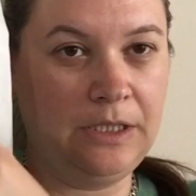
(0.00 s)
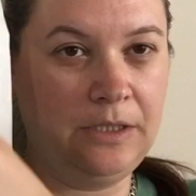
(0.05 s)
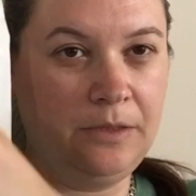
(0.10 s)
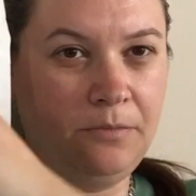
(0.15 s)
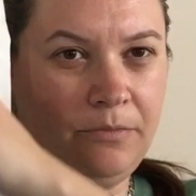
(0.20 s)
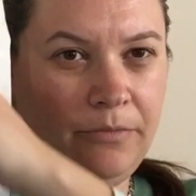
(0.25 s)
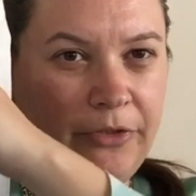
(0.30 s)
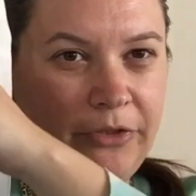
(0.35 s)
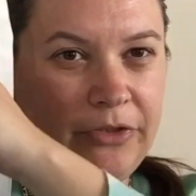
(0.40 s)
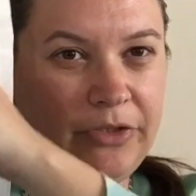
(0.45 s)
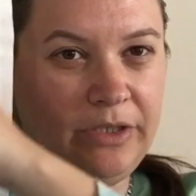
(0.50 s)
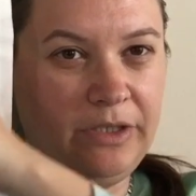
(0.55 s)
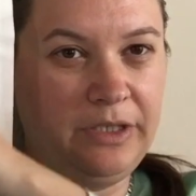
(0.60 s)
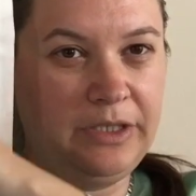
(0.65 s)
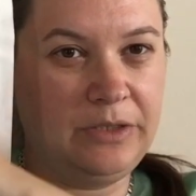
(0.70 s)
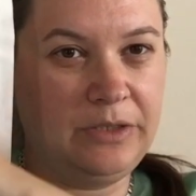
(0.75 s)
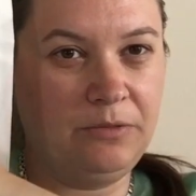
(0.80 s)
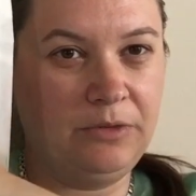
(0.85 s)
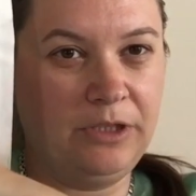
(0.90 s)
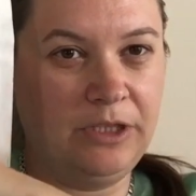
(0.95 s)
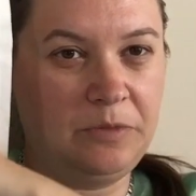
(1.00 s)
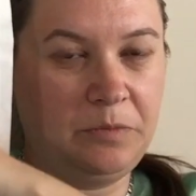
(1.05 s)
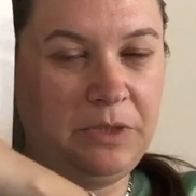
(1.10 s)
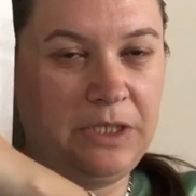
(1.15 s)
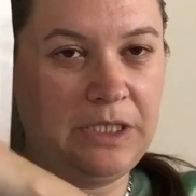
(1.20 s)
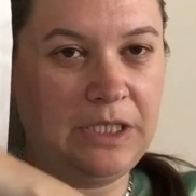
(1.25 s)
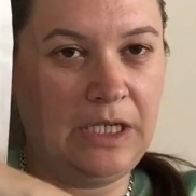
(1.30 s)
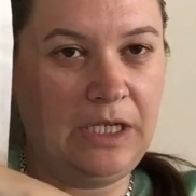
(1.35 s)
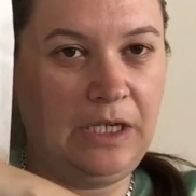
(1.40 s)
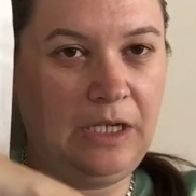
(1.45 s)
Most of this will just be
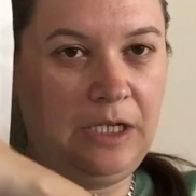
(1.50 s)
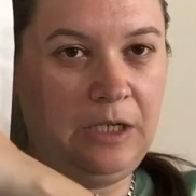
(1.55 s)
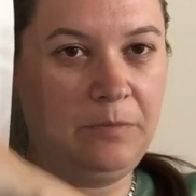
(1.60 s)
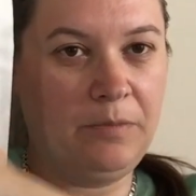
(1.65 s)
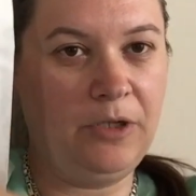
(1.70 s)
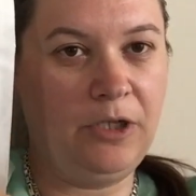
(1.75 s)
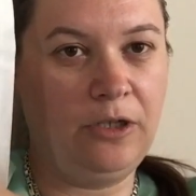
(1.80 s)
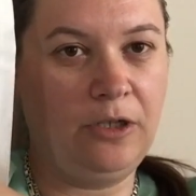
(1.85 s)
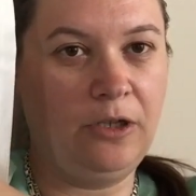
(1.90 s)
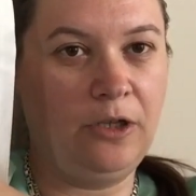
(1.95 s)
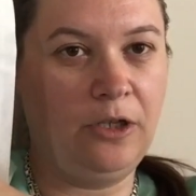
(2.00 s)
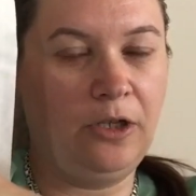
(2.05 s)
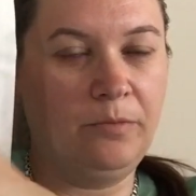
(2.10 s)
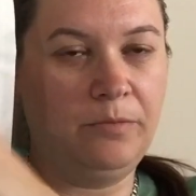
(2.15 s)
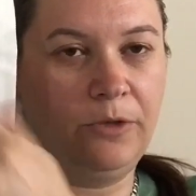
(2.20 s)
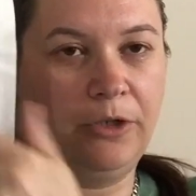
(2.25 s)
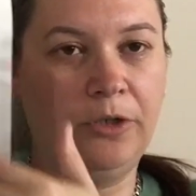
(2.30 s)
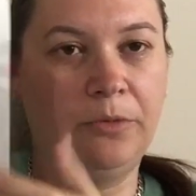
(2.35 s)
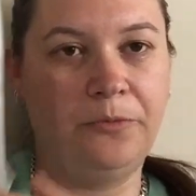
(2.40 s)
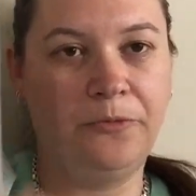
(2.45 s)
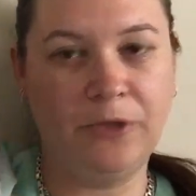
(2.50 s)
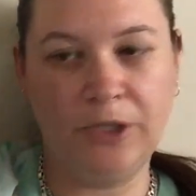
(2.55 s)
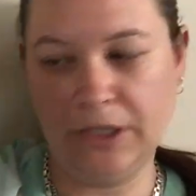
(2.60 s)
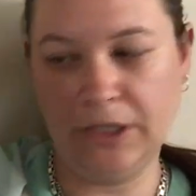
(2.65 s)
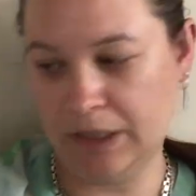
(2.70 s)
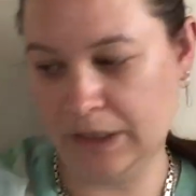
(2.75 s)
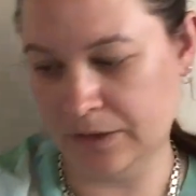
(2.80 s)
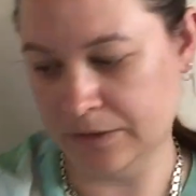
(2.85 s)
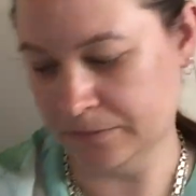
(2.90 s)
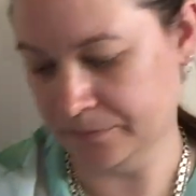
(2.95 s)
taken up by the light bulb
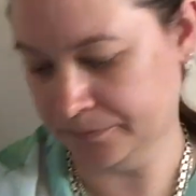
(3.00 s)
really.